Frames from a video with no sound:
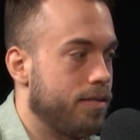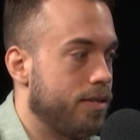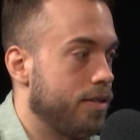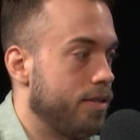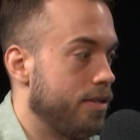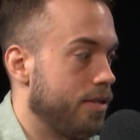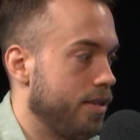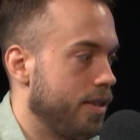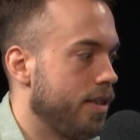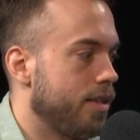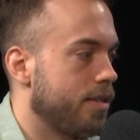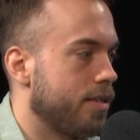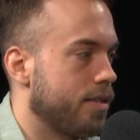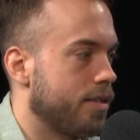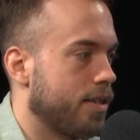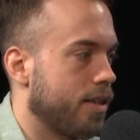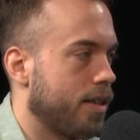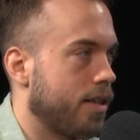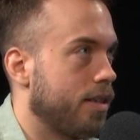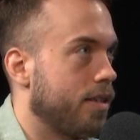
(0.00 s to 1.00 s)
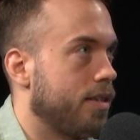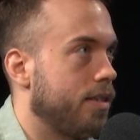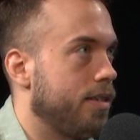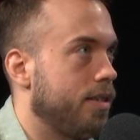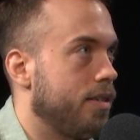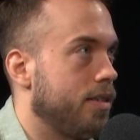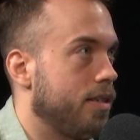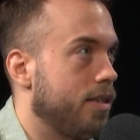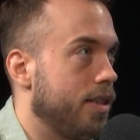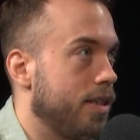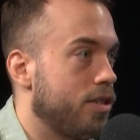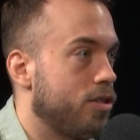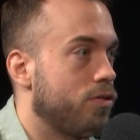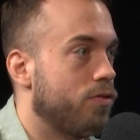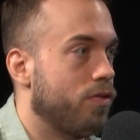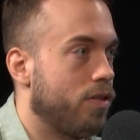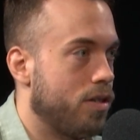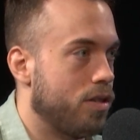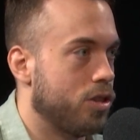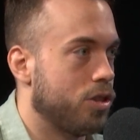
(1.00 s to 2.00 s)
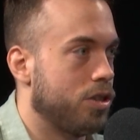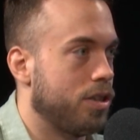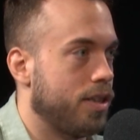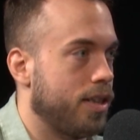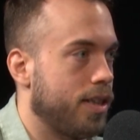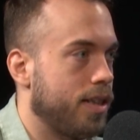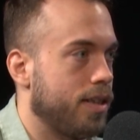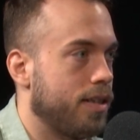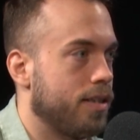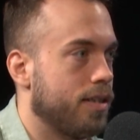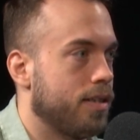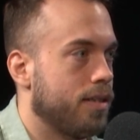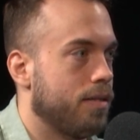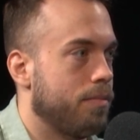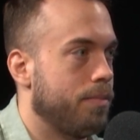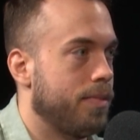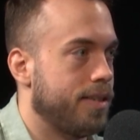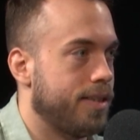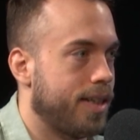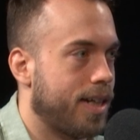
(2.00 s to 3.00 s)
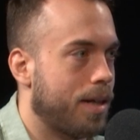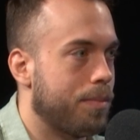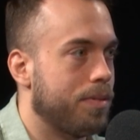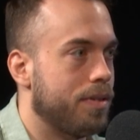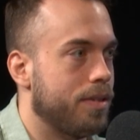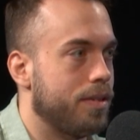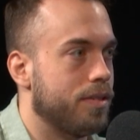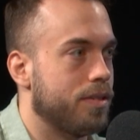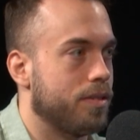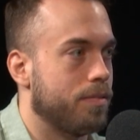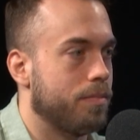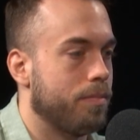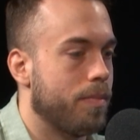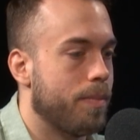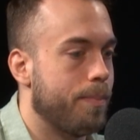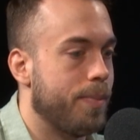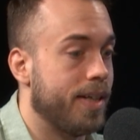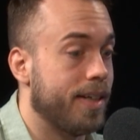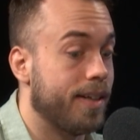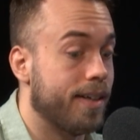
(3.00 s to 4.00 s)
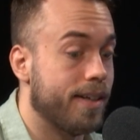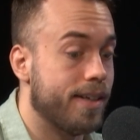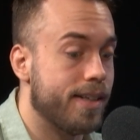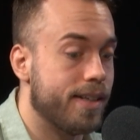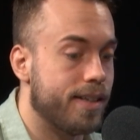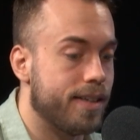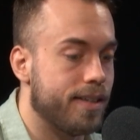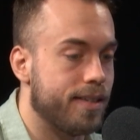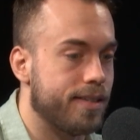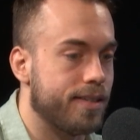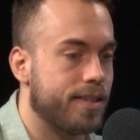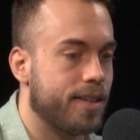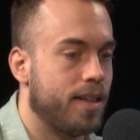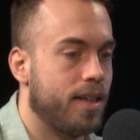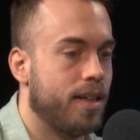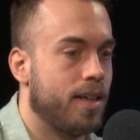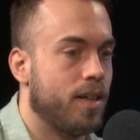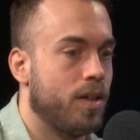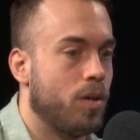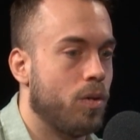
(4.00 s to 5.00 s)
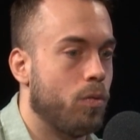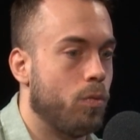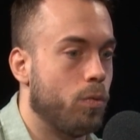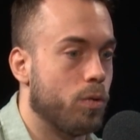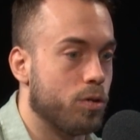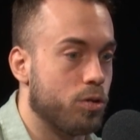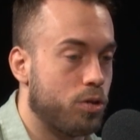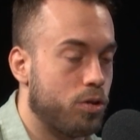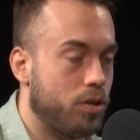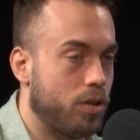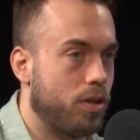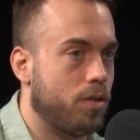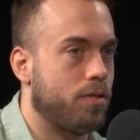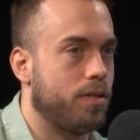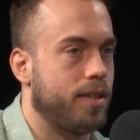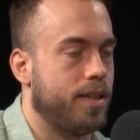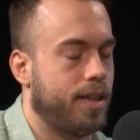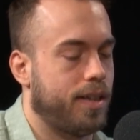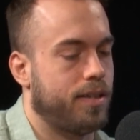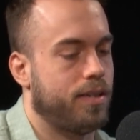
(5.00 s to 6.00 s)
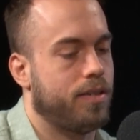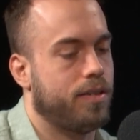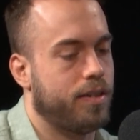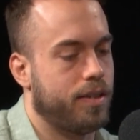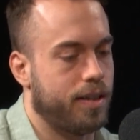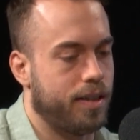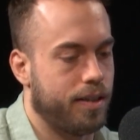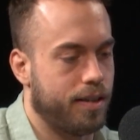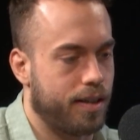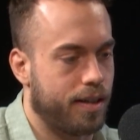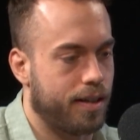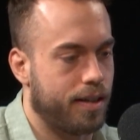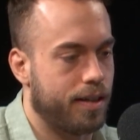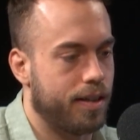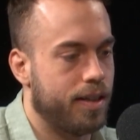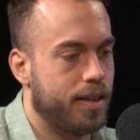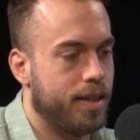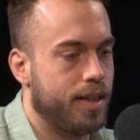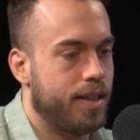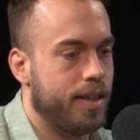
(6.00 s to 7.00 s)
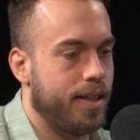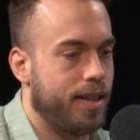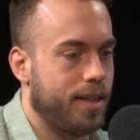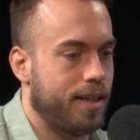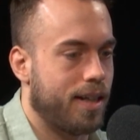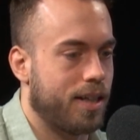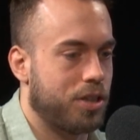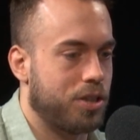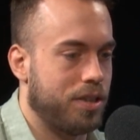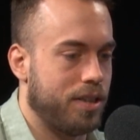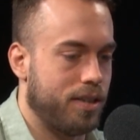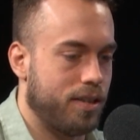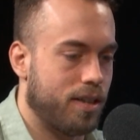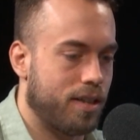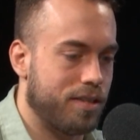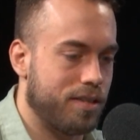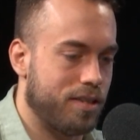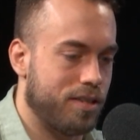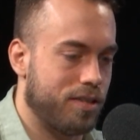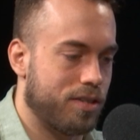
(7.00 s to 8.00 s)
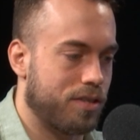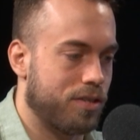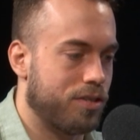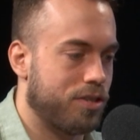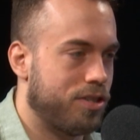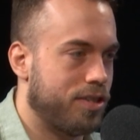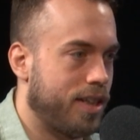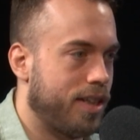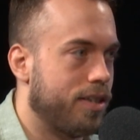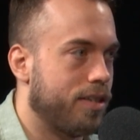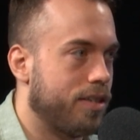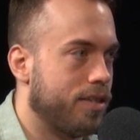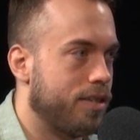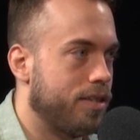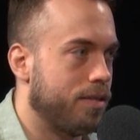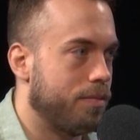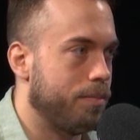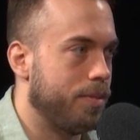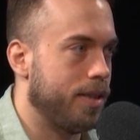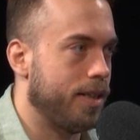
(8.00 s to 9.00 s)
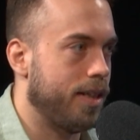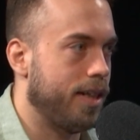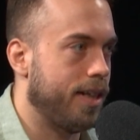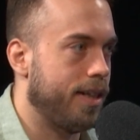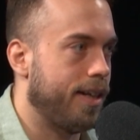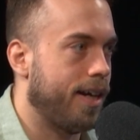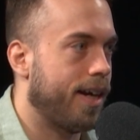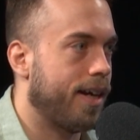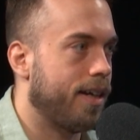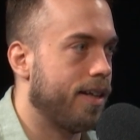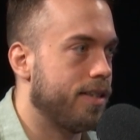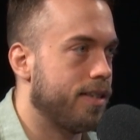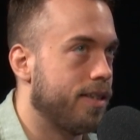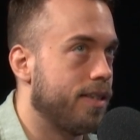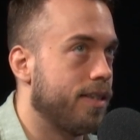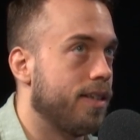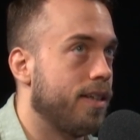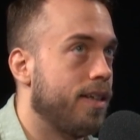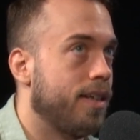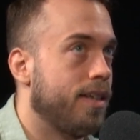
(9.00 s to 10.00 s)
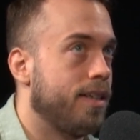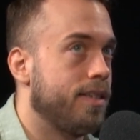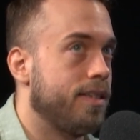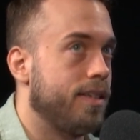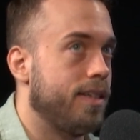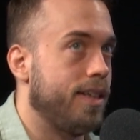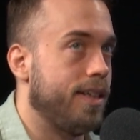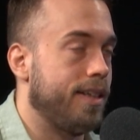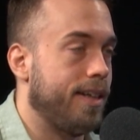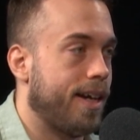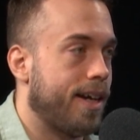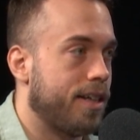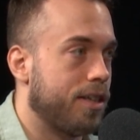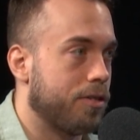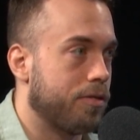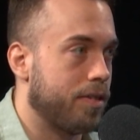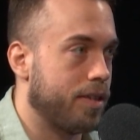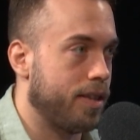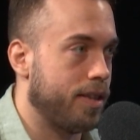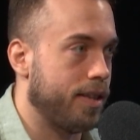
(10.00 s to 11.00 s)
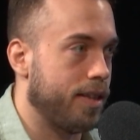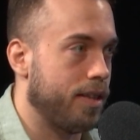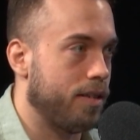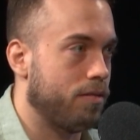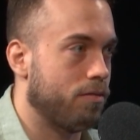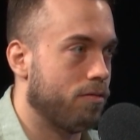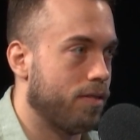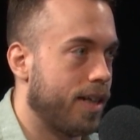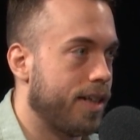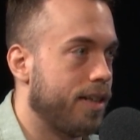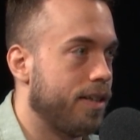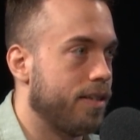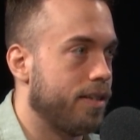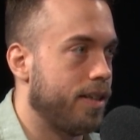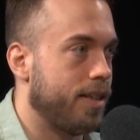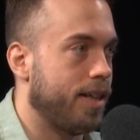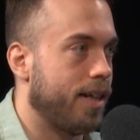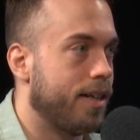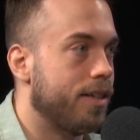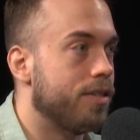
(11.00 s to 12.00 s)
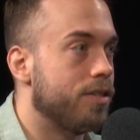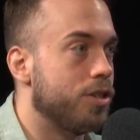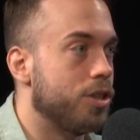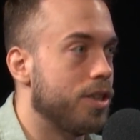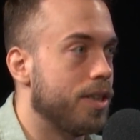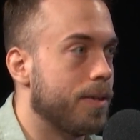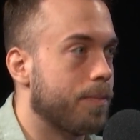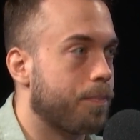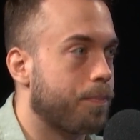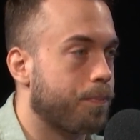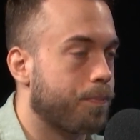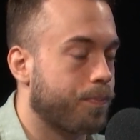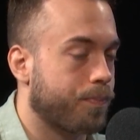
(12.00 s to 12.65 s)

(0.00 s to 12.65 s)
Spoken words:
diseases, like dysfunctioning metabolism, because we're so unhealthy that it actually causes our cell to be to inadequately regulate energy.